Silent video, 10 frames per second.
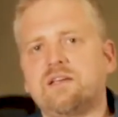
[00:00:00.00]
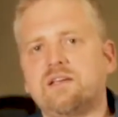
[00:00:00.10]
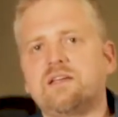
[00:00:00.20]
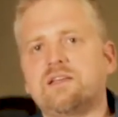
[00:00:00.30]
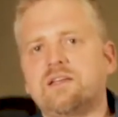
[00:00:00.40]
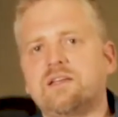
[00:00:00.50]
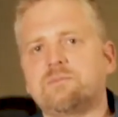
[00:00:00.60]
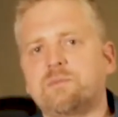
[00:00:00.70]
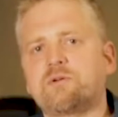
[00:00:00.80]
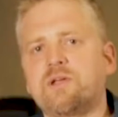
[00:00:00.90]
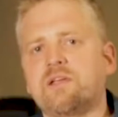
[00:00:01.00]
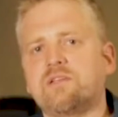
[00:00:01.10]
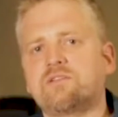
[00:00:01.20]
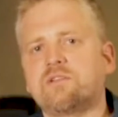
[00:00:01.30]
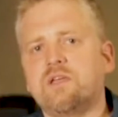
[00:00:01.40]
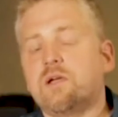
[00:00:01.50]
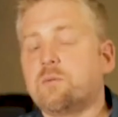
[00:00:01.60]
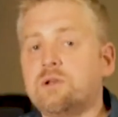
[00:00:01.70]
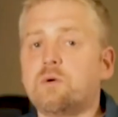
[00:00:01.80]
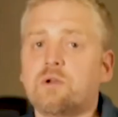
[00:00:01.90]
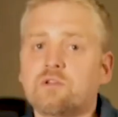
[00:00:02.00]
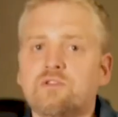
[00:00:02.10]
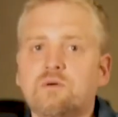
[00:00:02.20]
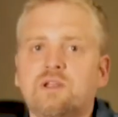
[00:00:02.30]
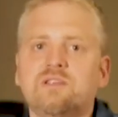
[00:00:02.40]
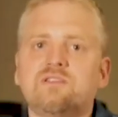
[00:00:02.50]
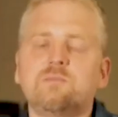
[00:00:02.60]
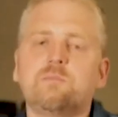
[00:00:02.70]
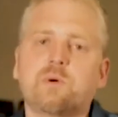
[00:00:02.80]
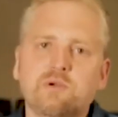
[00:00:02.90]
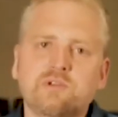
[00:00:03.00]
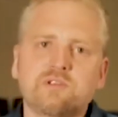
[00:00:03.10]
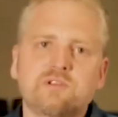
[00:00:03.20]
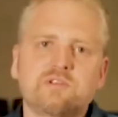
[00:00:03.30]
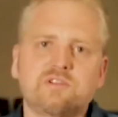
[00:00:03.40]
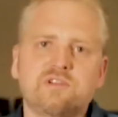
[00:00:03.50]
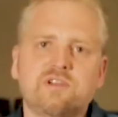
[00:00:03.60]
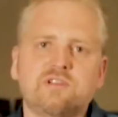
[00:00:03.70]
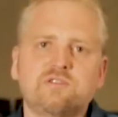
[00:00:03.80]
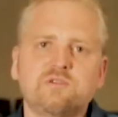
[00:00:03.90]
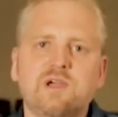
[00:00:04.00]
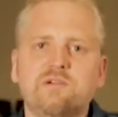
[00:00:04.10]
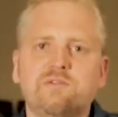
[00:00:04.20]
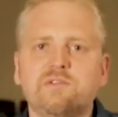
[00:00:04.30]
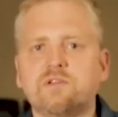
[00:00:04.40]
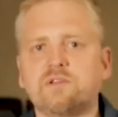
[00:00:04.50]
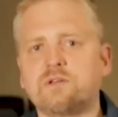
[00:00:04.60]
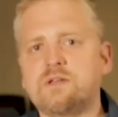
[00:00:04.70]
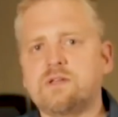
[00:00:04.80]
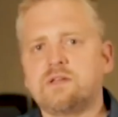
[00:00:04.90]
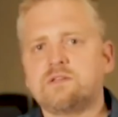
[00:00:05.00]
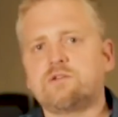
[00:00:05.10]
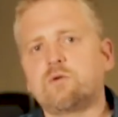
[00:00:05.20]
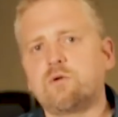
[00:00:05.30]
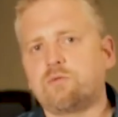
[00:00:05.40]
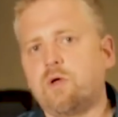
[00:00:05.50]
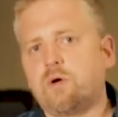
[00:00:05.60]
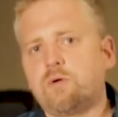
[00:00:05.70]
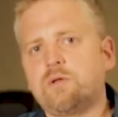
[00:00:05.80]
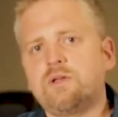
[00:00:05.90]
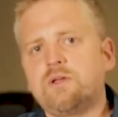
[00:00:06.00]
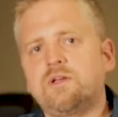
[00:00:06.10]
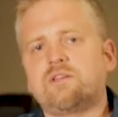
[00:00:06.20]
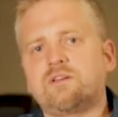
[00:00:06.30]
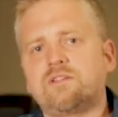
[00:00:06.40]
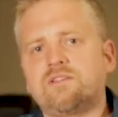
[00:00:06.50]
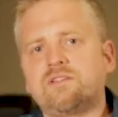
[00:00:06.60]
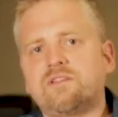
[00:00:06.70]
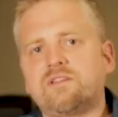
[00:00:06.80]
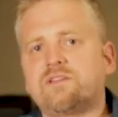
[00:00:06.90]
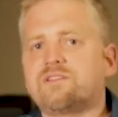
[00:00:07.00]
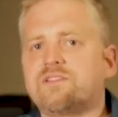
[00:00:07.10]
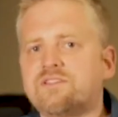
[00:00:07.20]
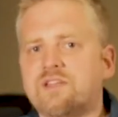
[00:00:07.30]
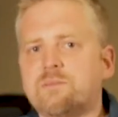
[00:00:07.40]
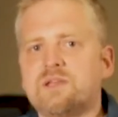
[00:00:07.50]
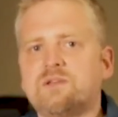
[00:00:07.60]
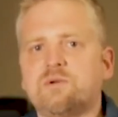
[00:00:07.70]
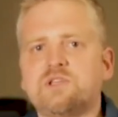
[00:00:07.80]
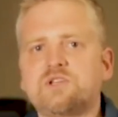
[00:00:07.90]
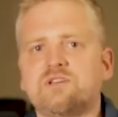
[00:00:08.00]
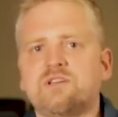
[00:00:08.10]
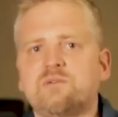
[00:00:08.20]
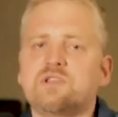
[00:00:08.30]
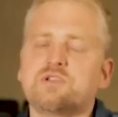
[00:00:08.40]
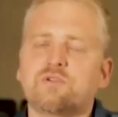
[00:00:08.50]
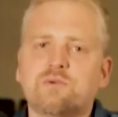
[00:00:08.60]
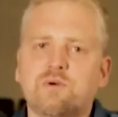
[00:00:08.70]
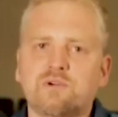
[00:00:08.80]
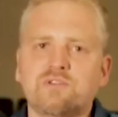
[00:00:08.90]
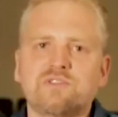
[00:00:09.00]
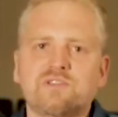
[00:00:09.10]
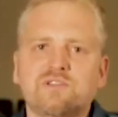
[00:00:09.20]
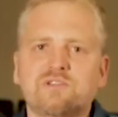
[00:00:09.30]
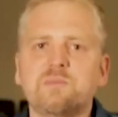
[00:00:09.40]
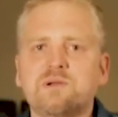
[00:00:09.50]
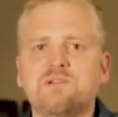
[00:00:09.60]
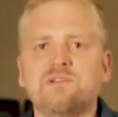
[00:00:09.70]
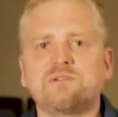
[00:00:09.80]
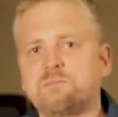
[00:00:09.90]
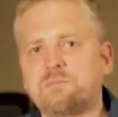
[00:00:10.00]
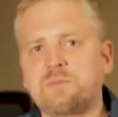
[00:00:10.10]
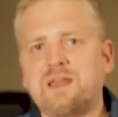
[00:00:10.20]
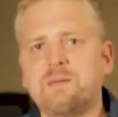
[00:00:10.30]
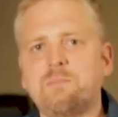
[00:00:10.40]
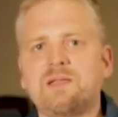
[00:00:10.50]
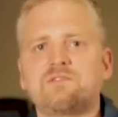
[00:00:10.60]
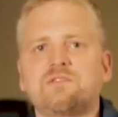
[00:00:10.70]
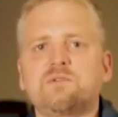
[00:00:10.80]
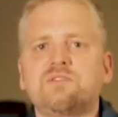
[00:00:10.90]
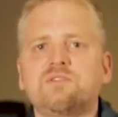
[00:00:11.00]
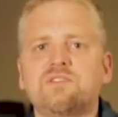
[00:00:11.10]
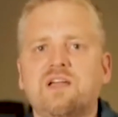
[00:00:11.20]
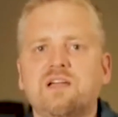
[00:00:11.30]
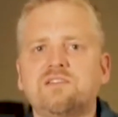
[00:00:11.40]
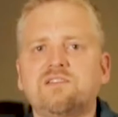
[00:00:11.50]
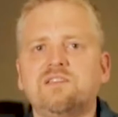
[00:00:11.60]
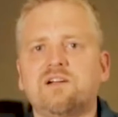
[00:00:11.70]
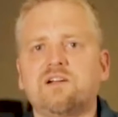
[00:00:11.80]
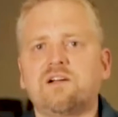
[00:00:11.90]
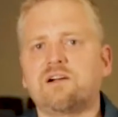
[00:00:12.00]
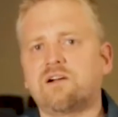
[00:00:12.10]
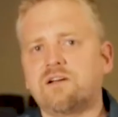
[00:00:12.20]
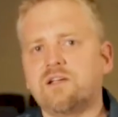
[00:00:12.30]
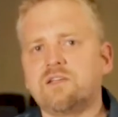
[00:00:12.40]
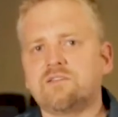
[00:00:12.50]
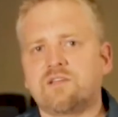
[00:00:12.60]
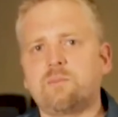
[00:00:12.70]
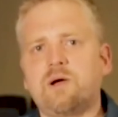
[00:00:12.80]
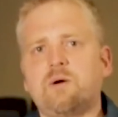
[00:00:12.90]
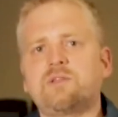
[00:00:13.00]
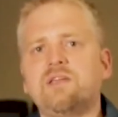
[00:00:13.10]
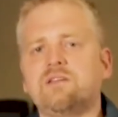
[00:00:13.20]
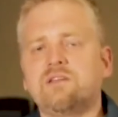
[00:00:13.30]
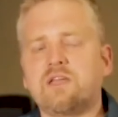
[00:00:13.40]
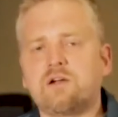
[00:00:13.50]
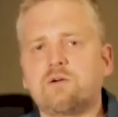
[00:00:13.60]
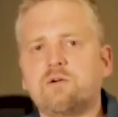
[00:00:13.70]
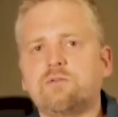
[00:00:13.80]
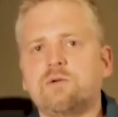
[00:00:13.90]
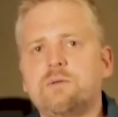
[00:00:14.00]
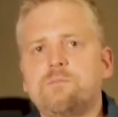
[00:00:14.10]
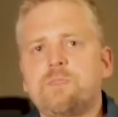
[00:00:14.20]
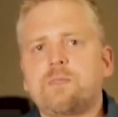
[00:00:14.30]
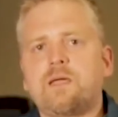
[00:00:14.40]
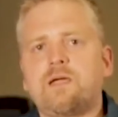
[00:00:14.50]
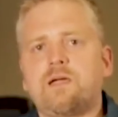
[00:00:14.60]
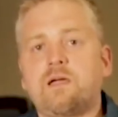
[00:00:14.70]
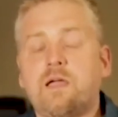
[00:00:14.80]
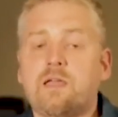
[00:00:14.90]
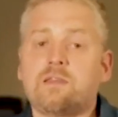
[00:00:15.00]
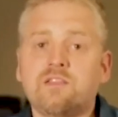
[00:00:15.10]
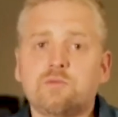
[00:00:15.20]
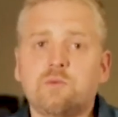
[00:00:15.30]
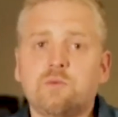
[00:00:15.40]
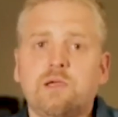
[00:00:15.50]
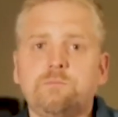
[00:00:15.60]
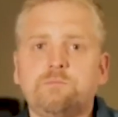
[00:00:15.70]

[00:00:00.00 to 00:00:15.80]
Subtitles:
it creates. We know also that it's important to have the rule of law, the system in which of course the criminal elements of society are somehow taken care of. And that's why,